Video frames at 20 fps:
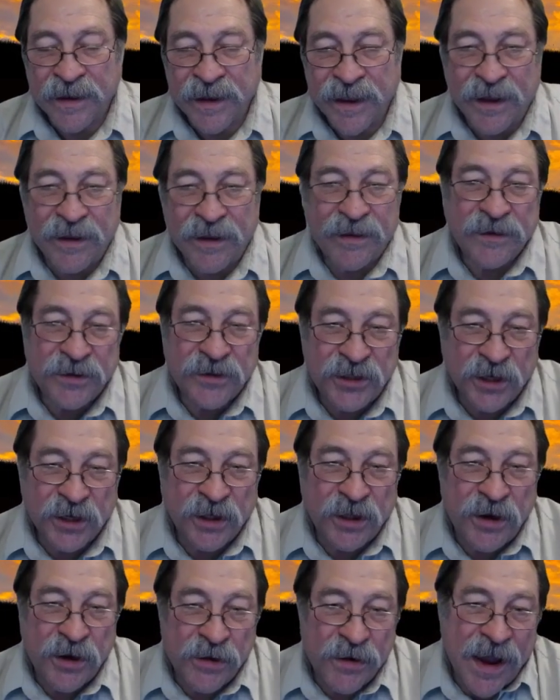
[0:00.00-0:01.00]
Now,
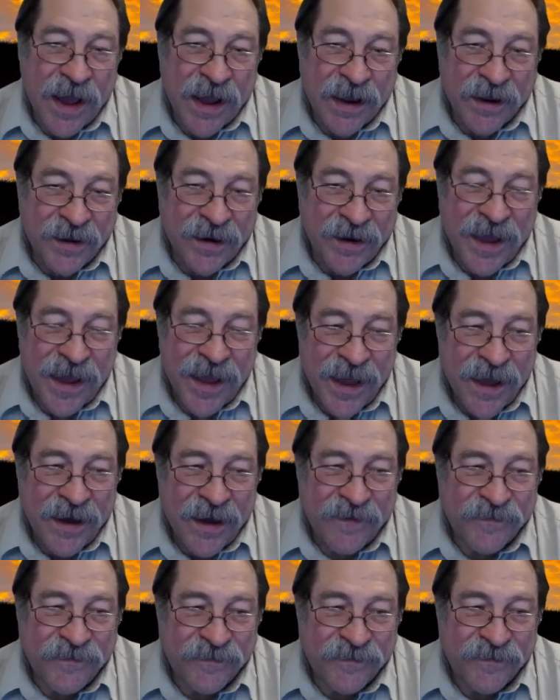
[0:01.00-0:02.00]
generally, you're not going to
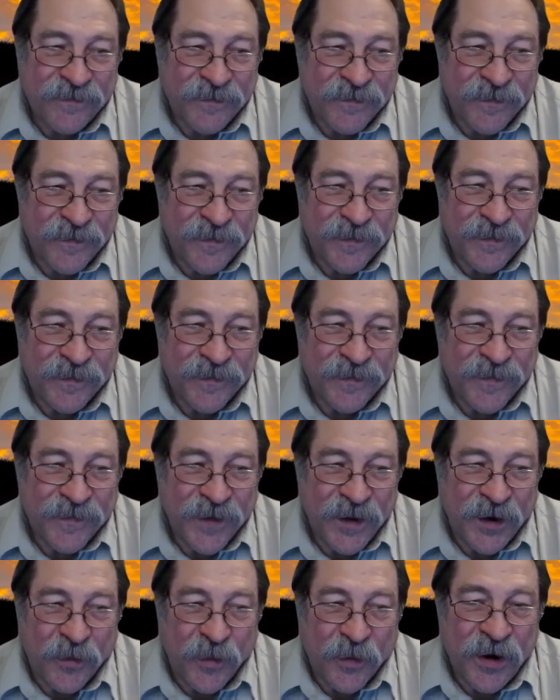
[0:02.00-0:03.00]
have,
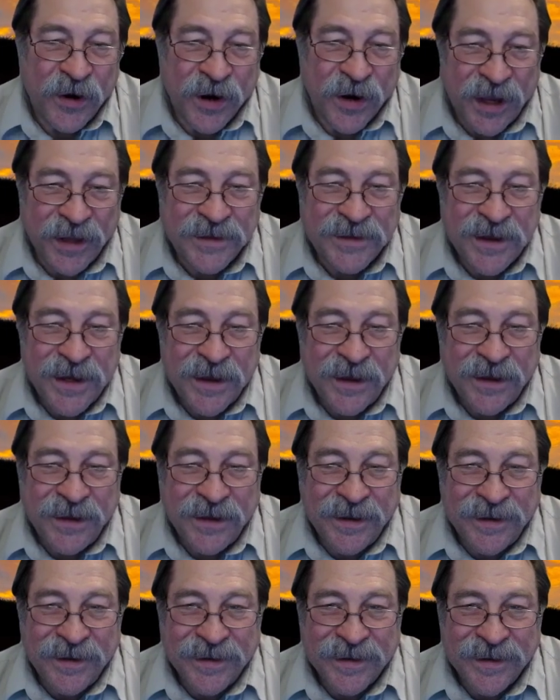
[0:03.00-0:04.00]
when you're
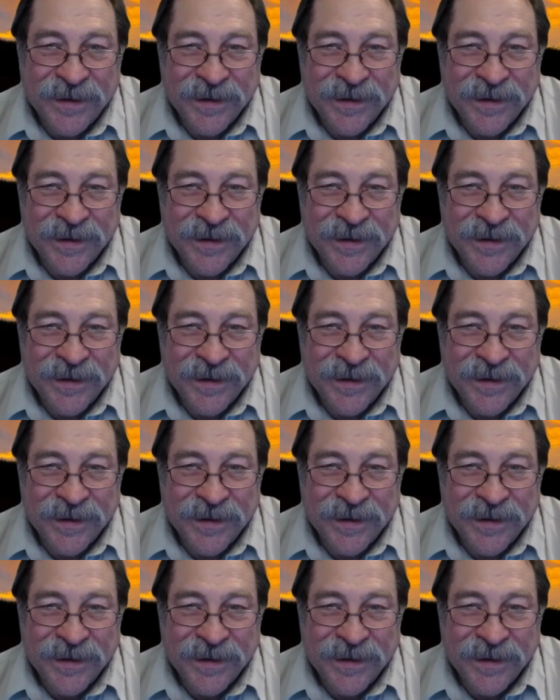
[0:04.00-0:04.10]
hunting,